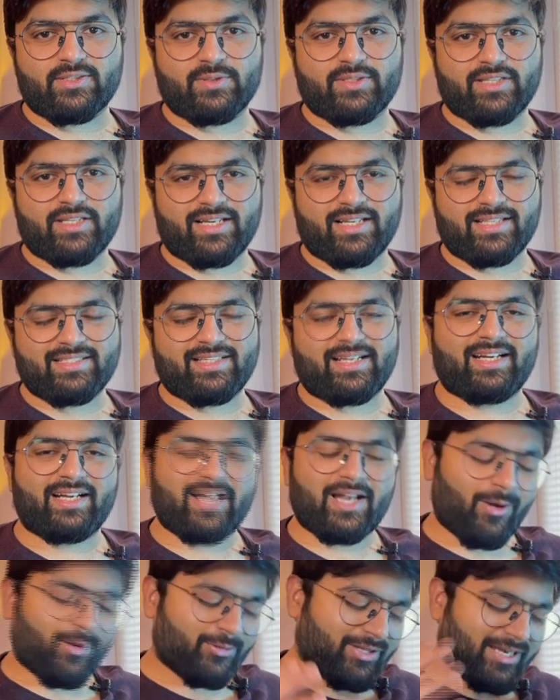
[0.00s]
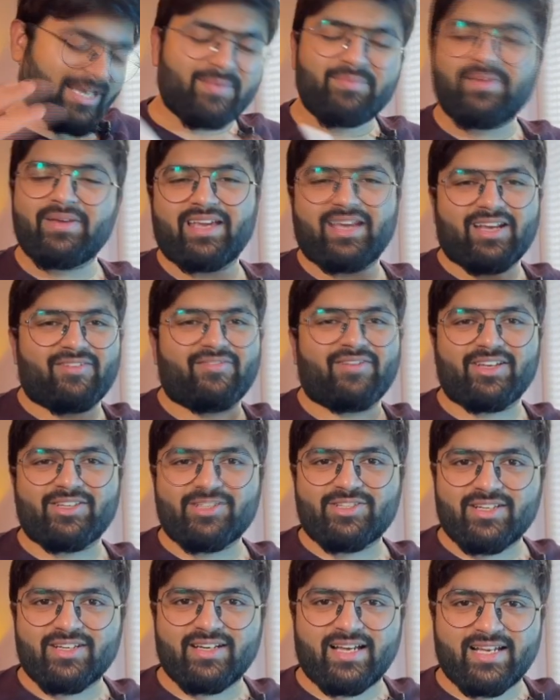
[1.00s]
which are inside. Now the naming
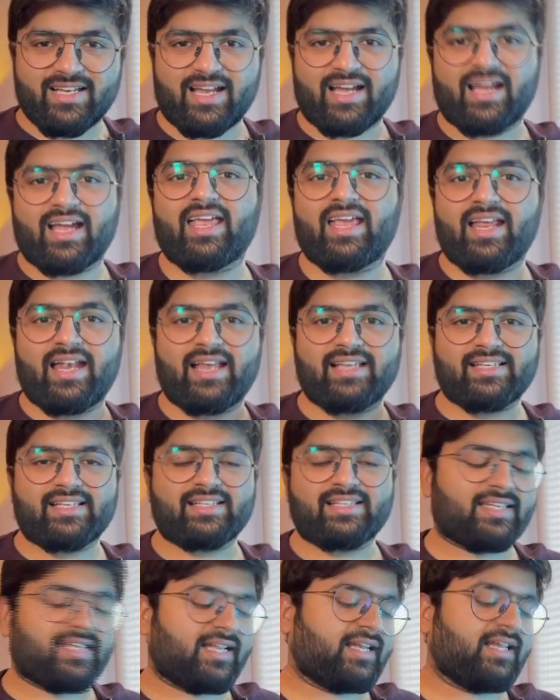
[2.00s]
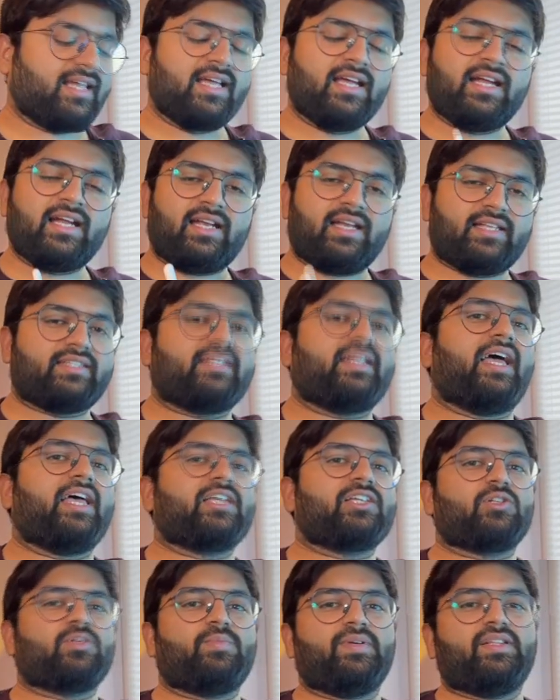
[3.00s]
convention, again, as I said, doesn't
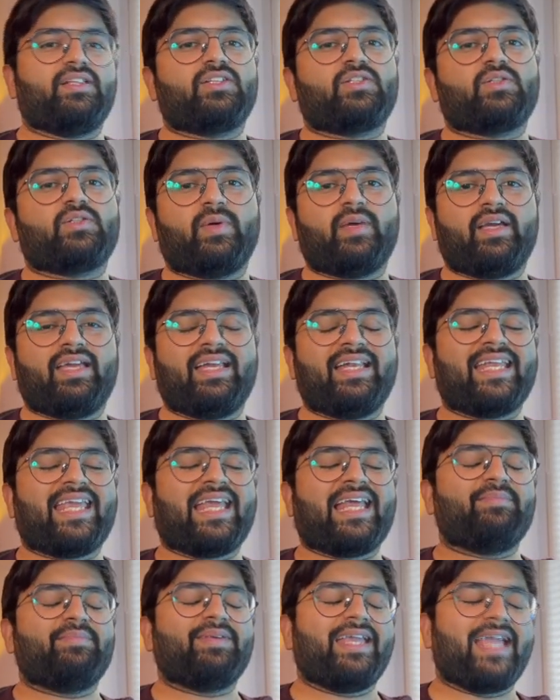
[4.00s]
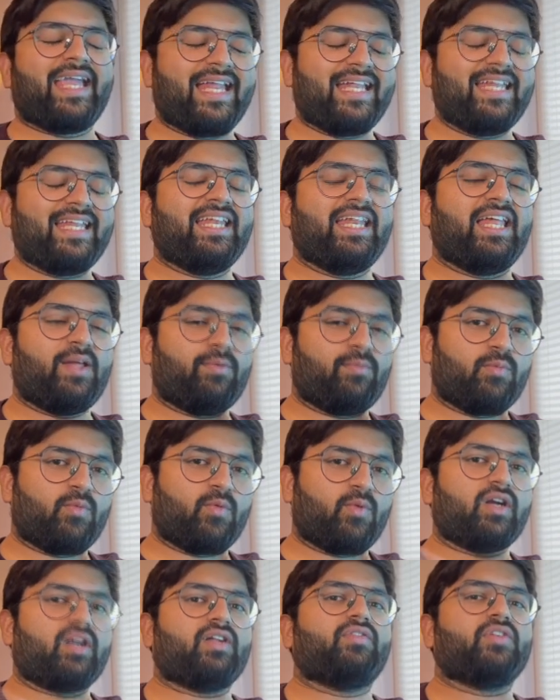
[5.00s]
have to be this way. It can be any name,
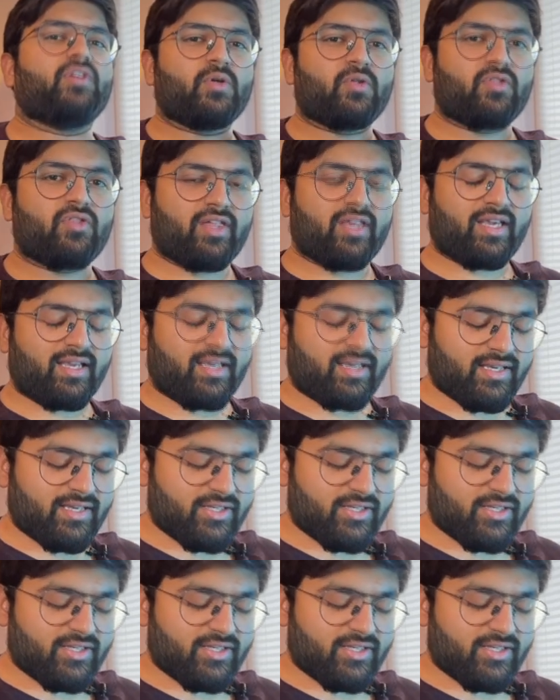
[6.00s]
whatever you think.